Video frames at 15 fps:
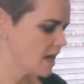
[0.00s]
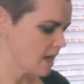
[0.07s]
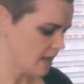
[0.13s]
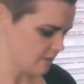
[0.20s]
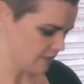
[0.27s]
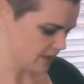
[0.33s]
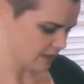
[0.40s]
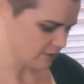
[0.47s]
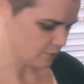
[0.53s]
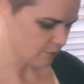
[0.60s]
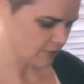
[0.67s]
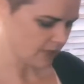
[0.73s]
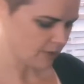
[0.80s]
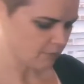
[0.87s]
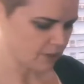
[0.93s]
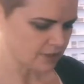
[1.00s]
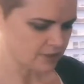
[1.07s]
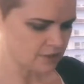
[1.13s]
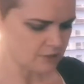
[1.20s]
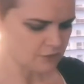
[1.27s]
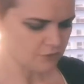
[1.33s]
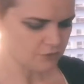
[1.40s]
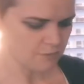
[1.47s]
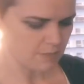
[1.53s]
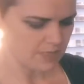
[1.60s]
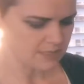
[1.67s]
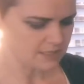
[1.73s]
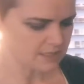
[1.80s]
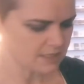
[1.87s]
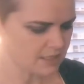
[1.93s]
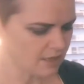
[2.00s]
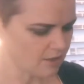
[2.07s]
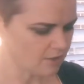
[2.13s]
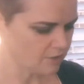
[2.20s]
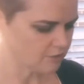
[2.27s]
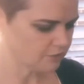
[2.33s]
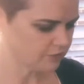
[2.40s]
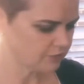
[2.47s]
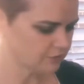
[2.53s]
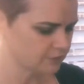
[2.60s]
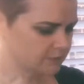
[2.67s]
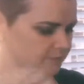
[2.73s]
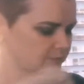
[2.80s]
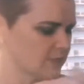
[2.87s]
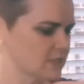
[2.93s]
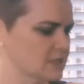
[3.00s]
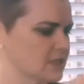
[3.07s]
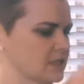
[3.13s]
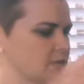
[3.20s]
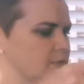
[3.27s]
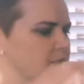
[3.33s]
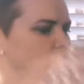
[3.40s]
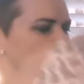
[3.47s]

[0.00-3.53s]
And then the one I wanted to do for myself is gonna be